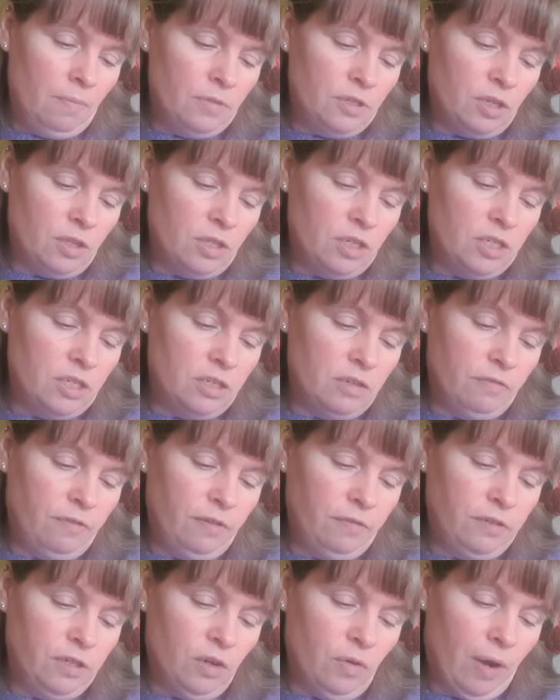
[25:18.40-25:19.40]
So this is a
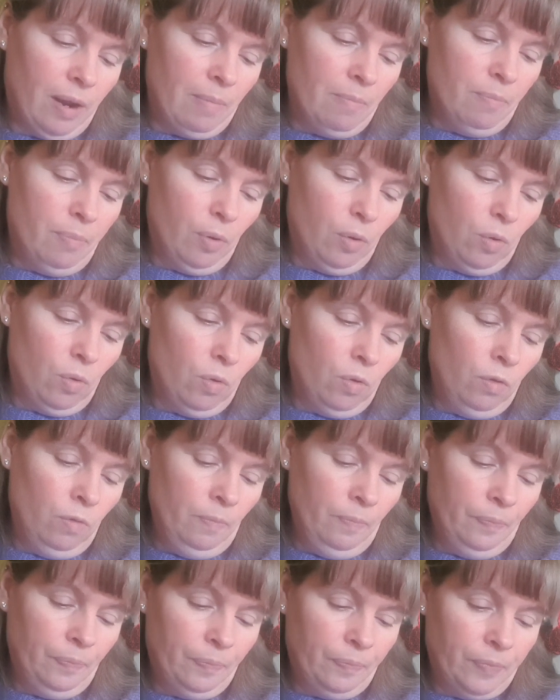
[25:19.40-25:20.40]
50-gram
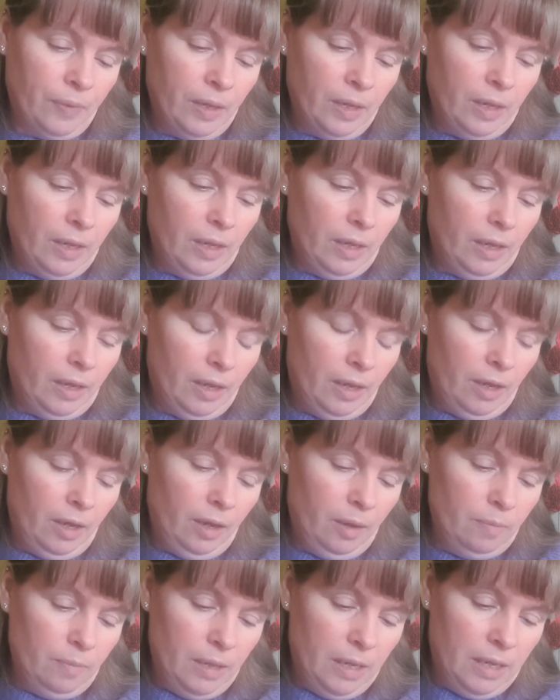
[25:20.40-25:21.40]
ball.
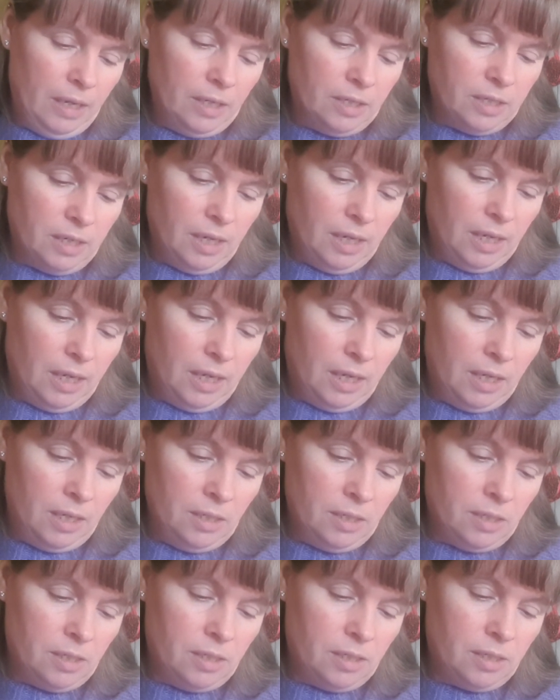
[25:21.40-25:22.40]
It
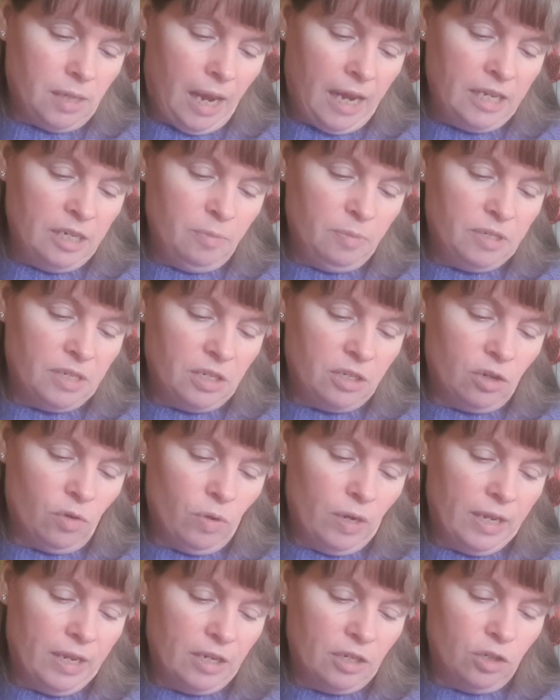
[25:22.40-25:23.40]
is 80%
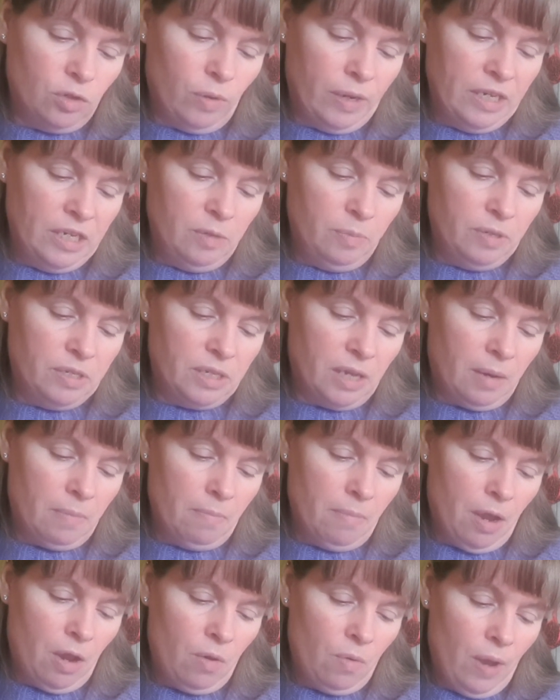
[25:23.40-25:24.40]
acrylic and 20%
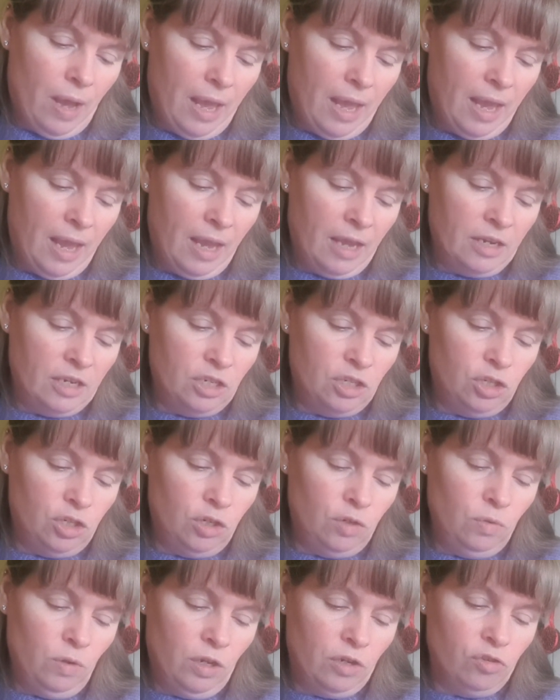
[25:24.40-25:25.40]
mohair, and it's
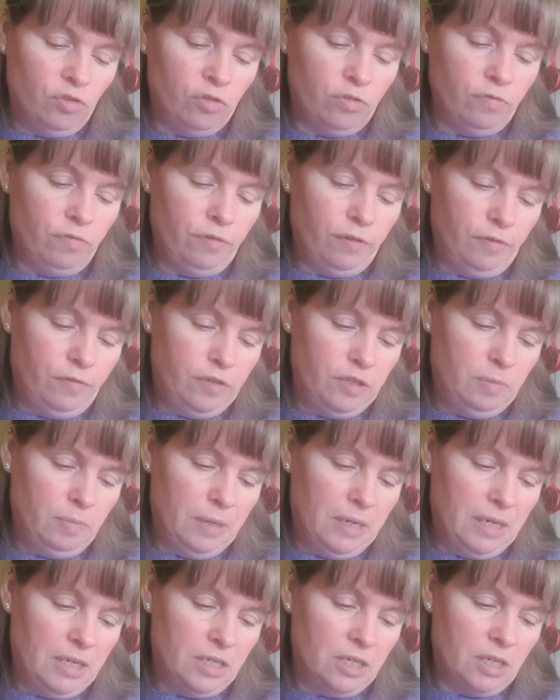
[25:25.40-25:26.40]
250
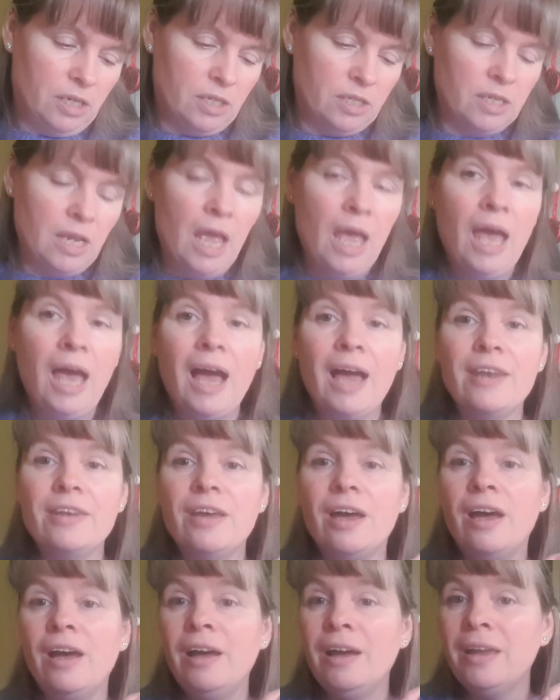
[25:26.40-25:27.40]
meters. And
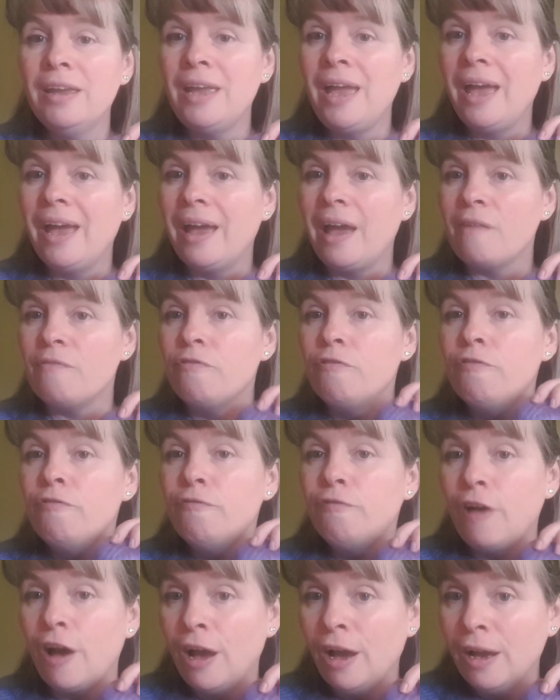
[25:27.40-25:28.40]
I have
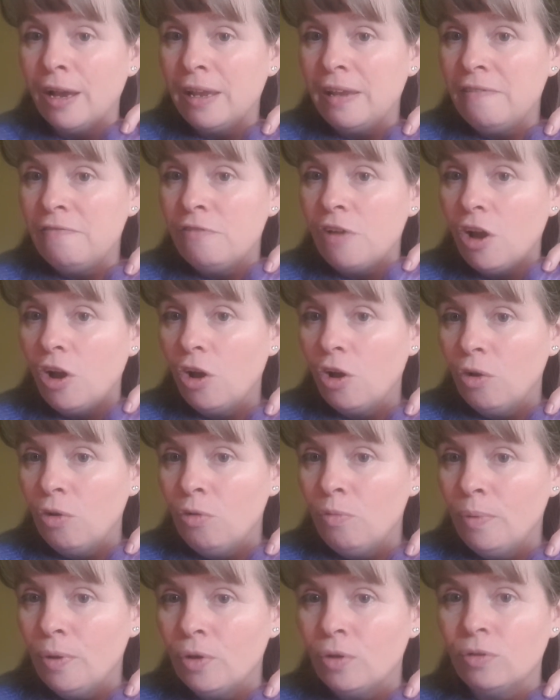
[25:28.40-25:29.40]
5
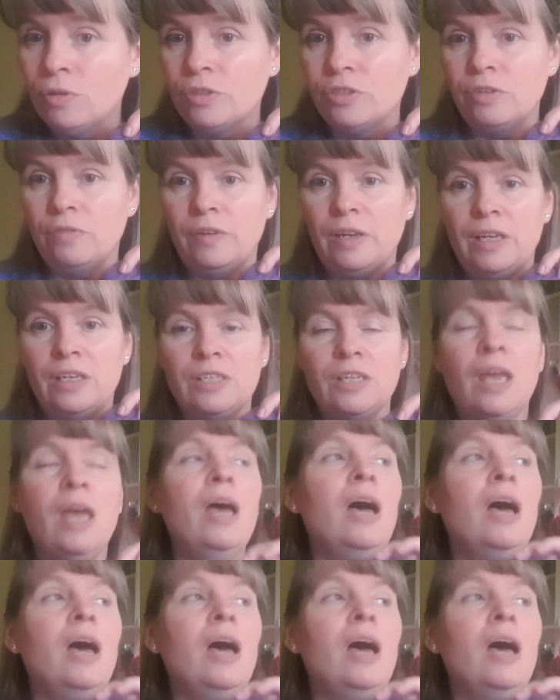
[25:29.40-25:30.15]
whole balls of it,